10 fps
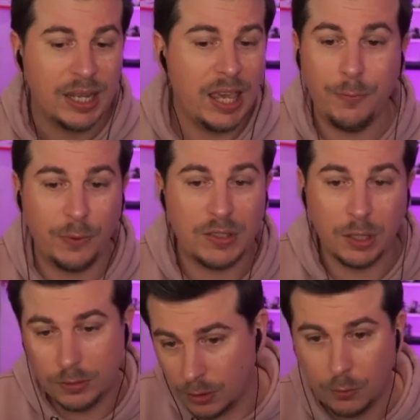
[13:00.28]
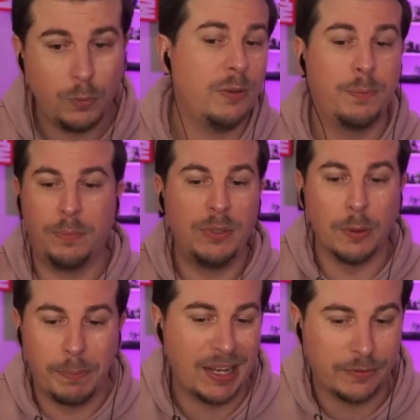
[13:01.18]
If we don't, we'll, you know,
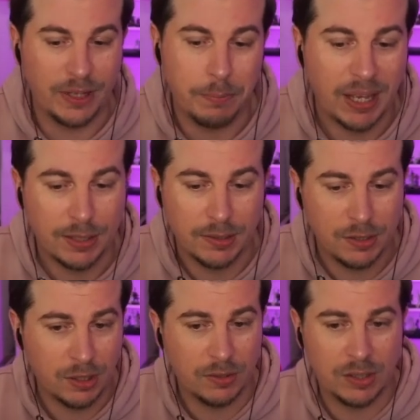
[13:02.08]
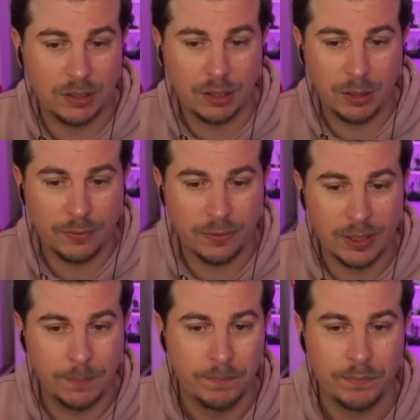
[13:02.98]
backflip back onto Jolteon and go for it.
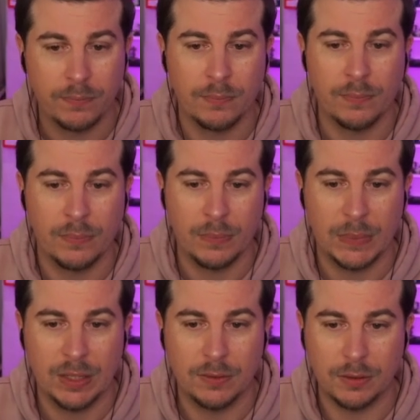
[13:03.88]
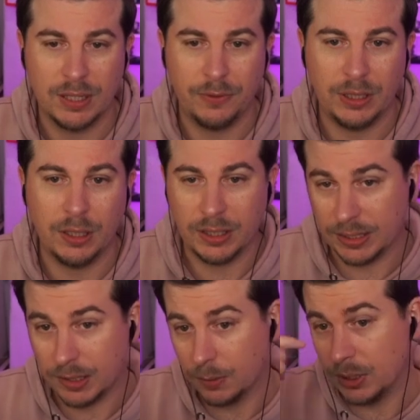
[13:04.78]
So definitely not the end
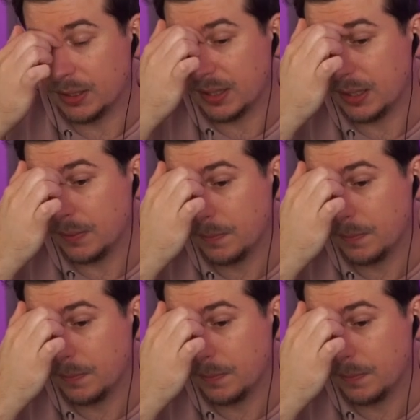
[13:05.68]
of the world here.